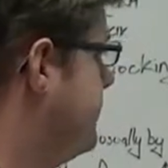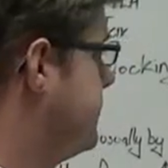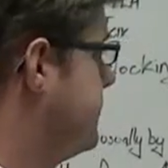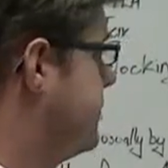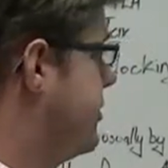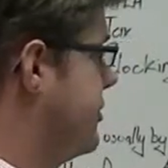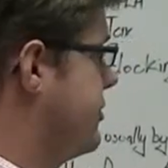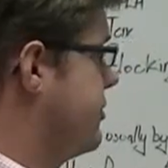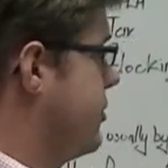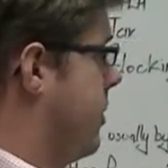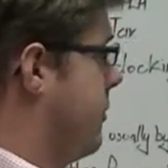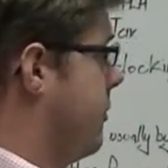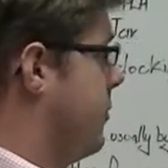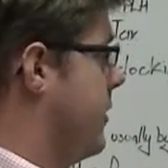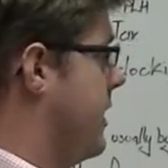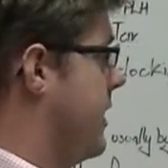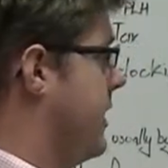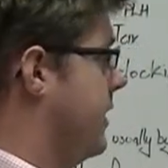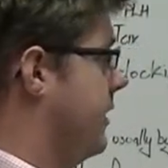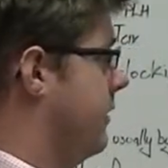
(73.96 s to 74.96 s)
just
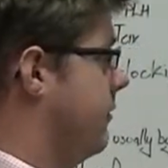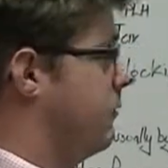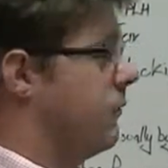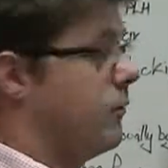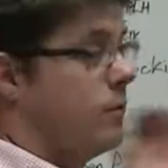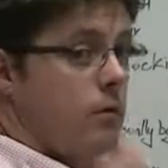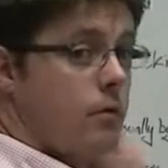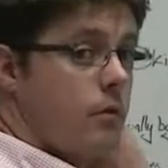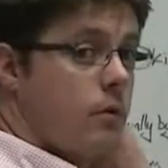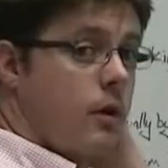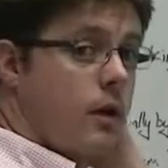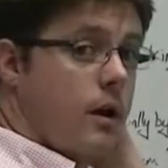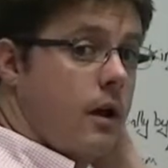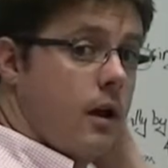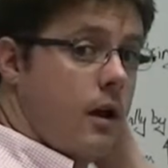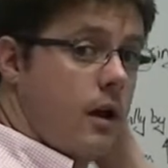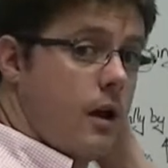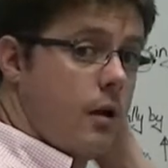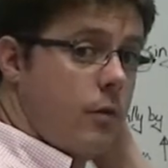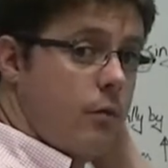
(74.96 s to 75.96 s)
operating
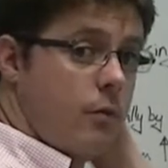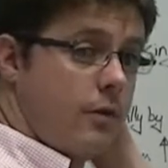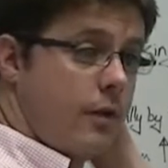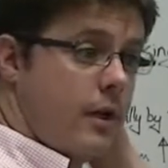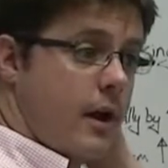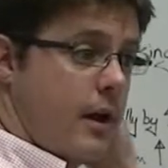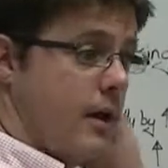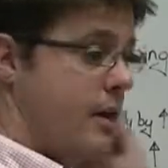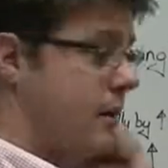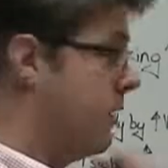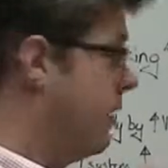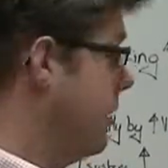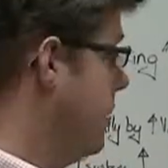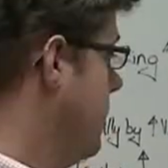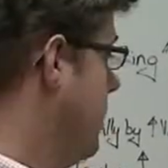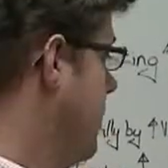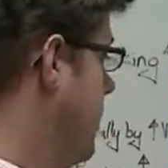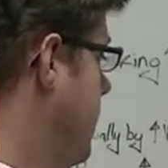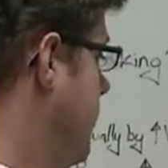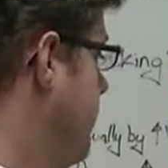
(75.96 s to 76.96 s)
with a
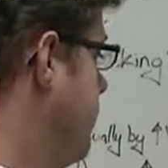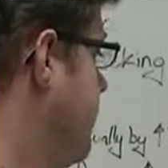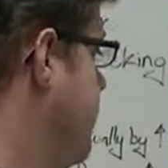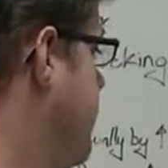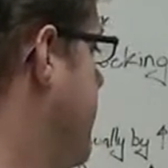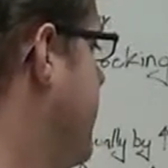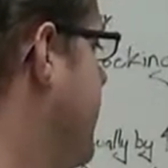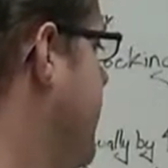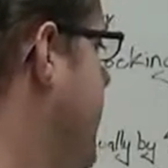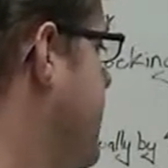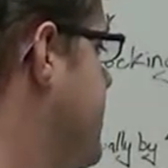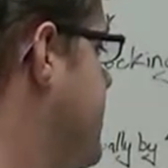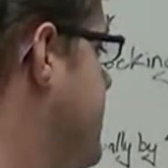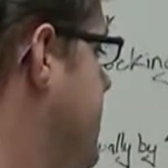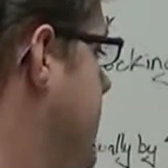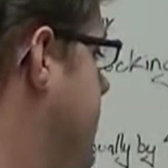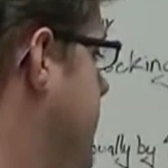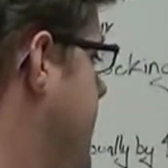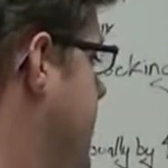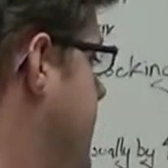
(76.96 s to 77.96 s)
propagation
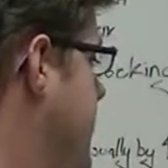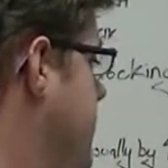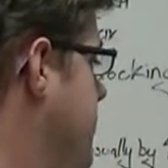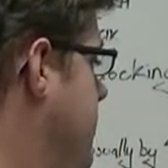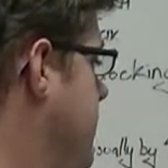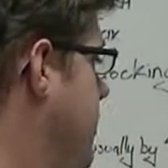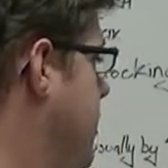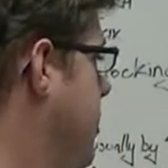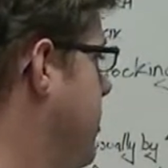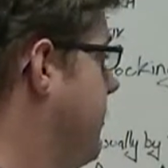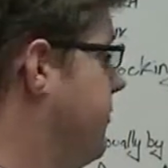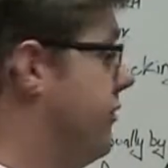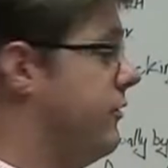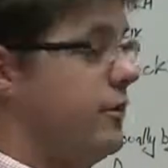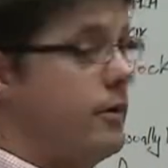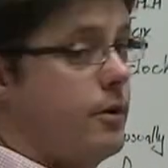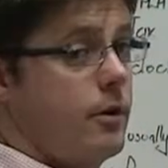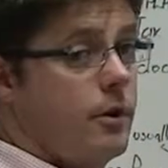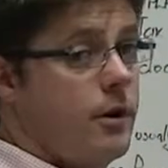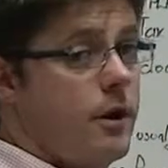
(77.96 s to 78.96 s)
delay of
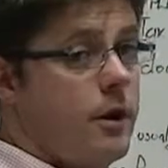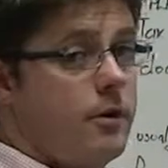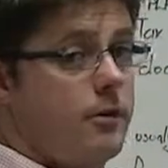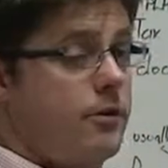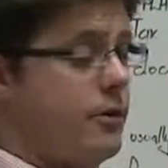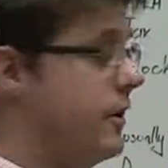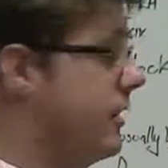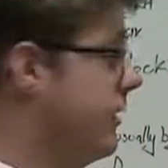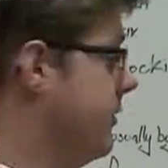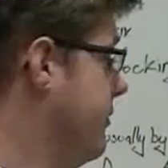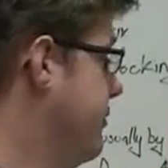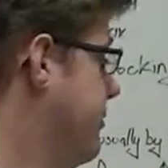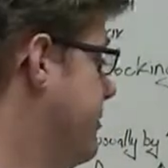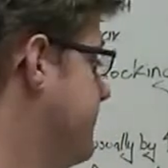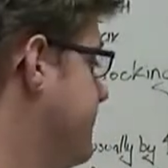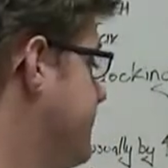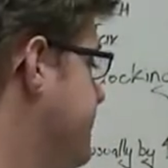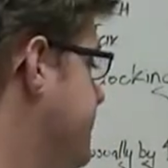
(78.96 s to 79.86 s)
0 nanoseconds.